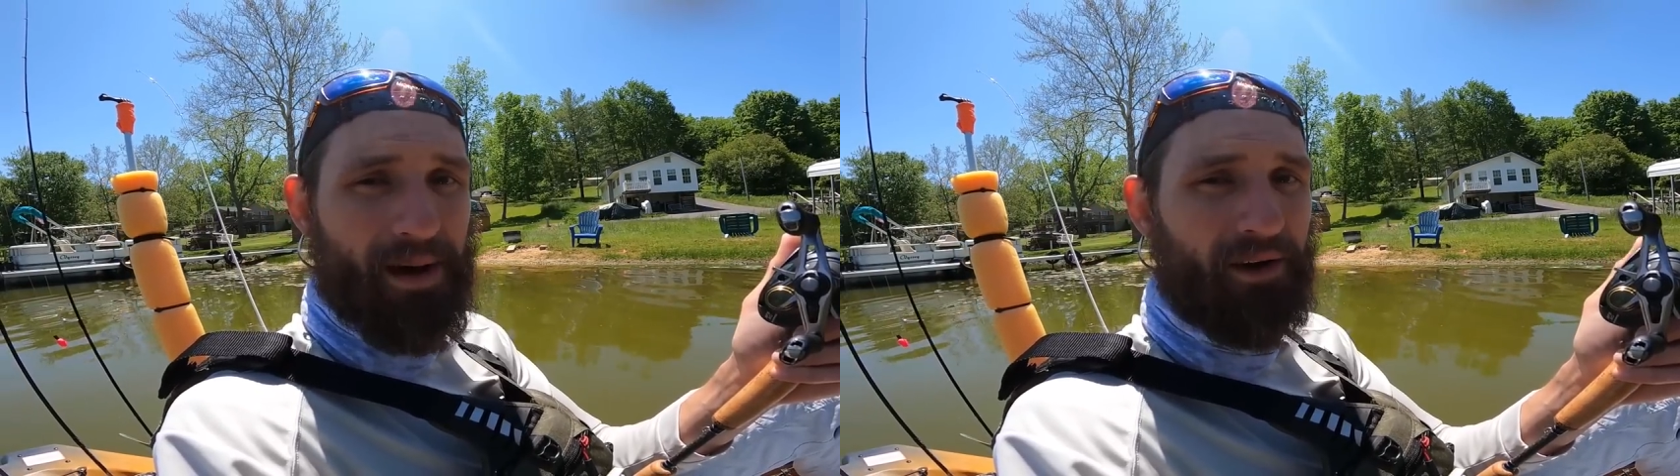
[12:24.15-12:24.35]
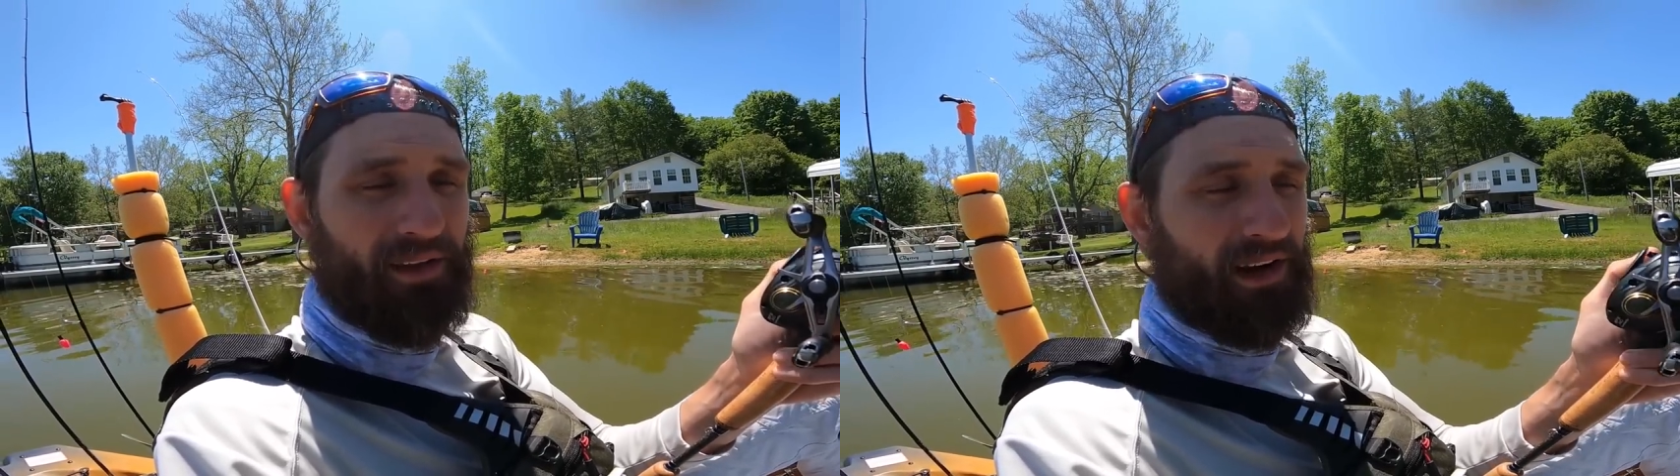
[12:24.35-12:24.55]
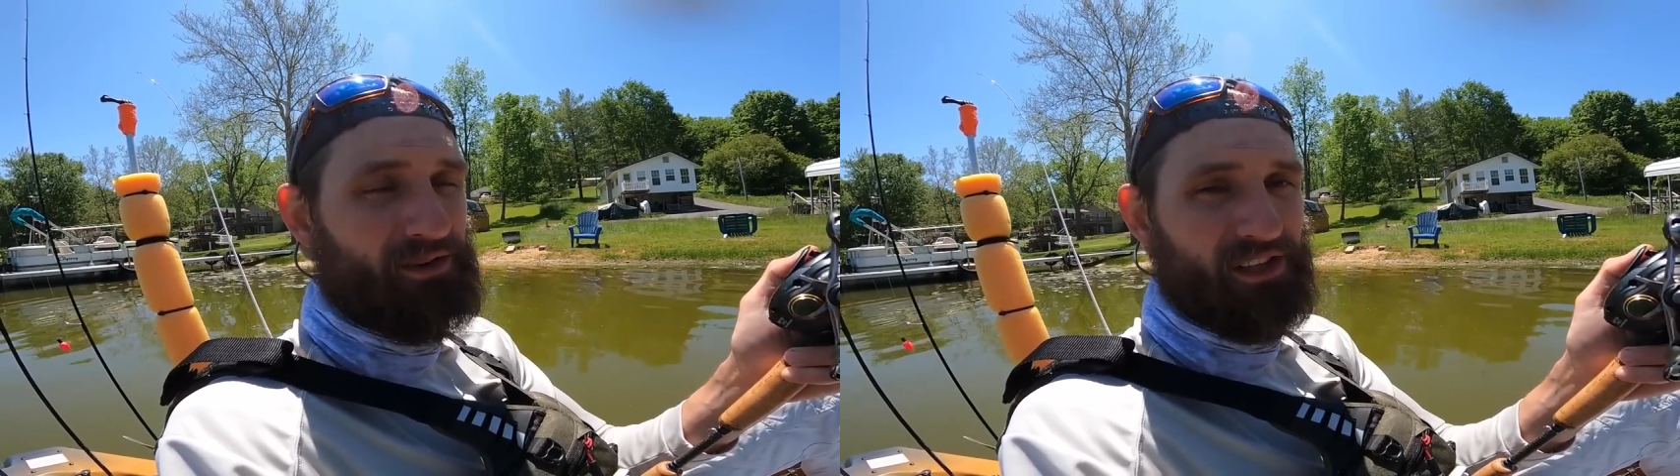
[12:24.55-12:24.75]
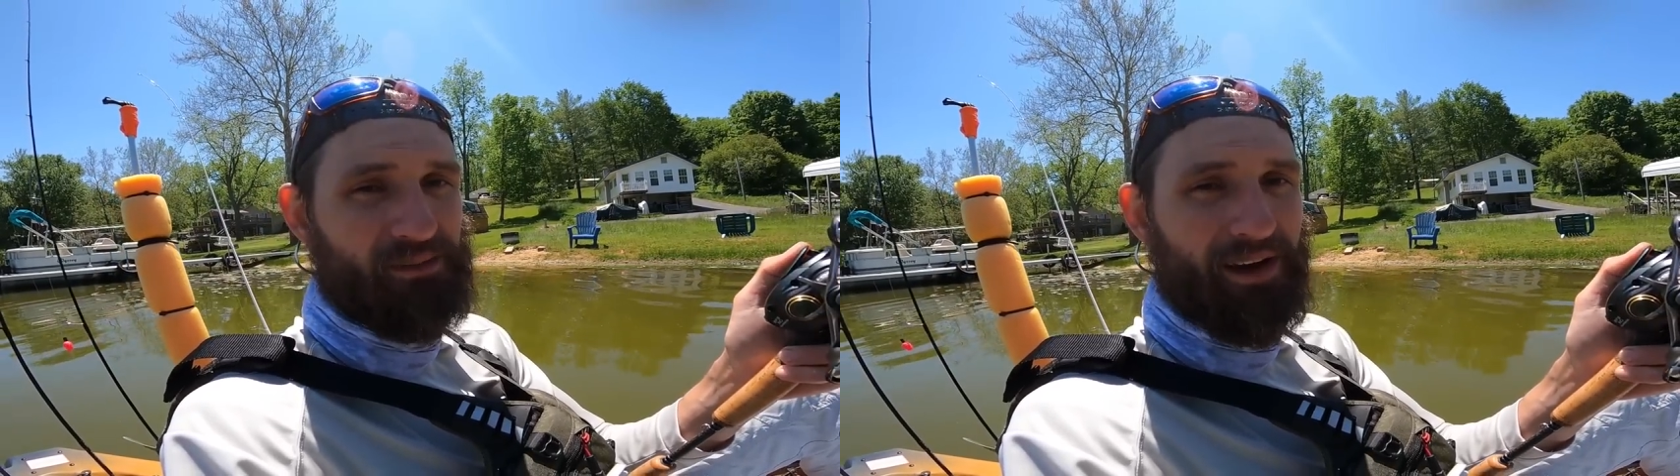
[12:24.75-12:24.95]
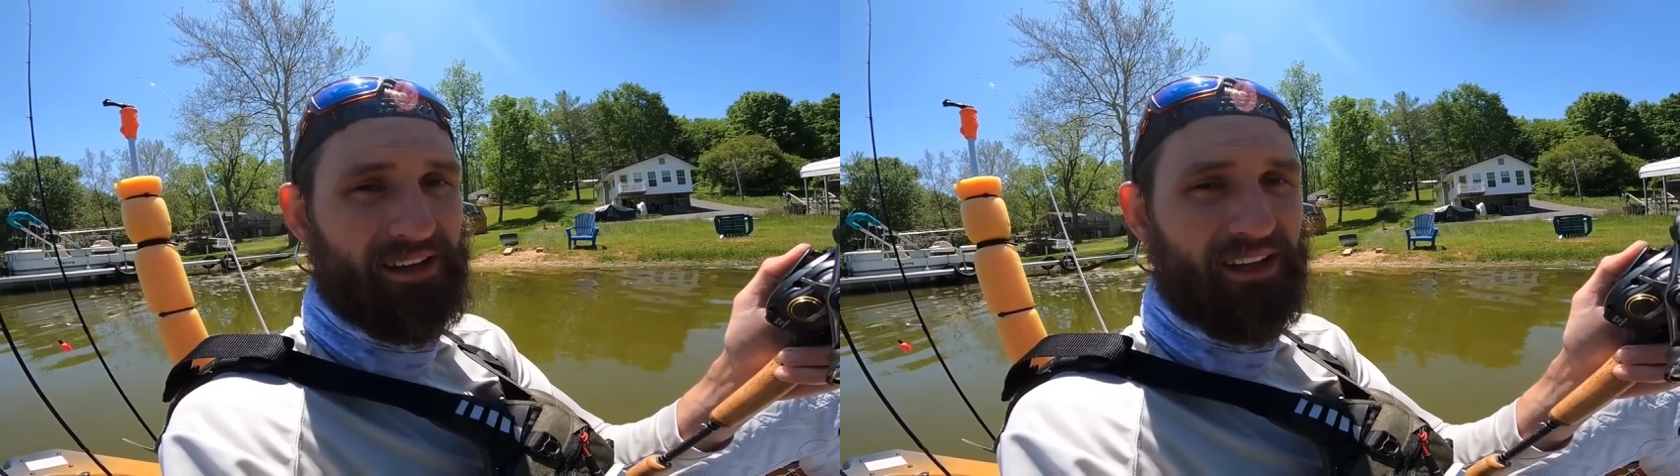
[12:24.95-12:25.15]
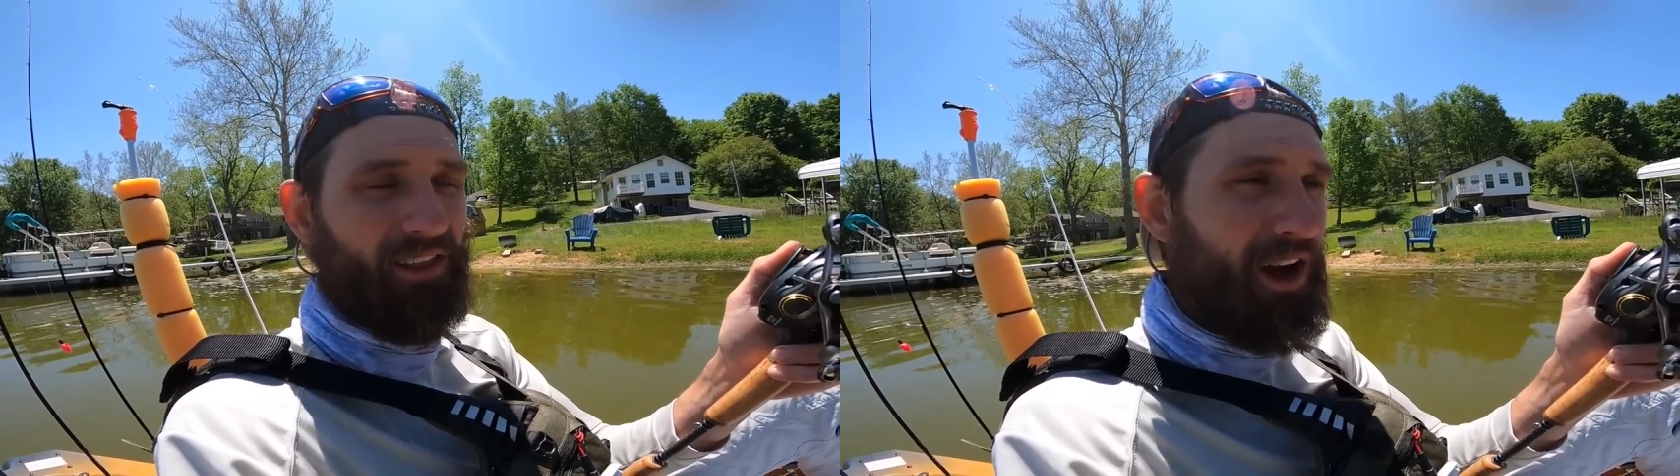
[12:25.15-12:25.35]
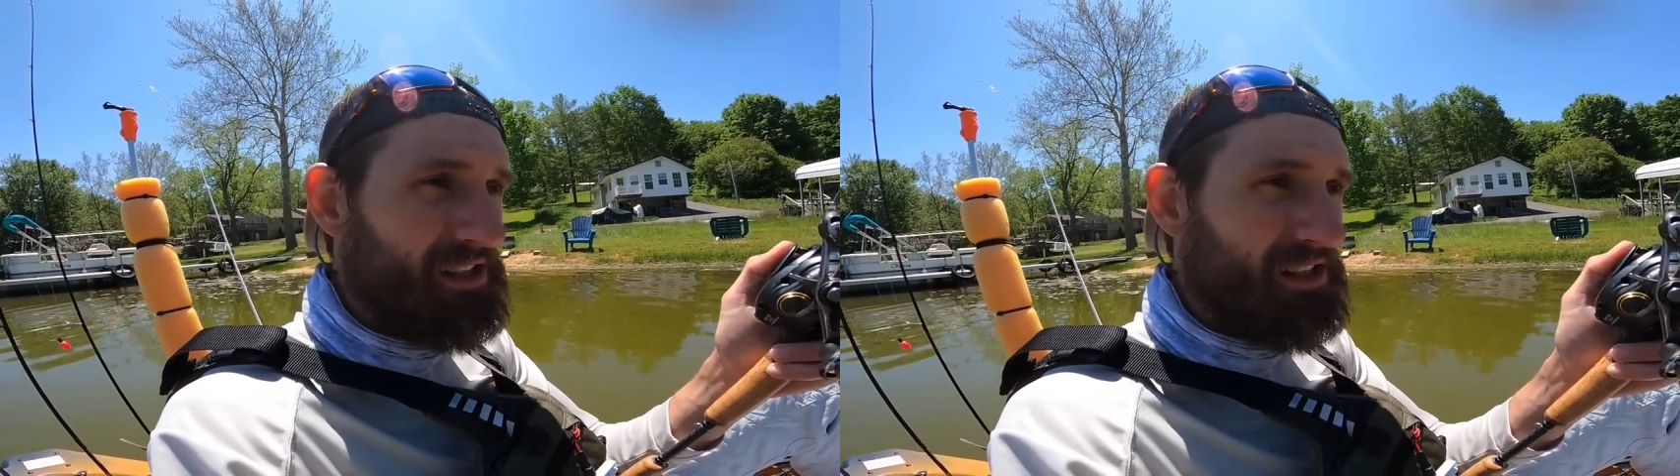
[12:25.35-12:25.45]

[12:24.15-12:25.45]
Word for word: better than I was expecting.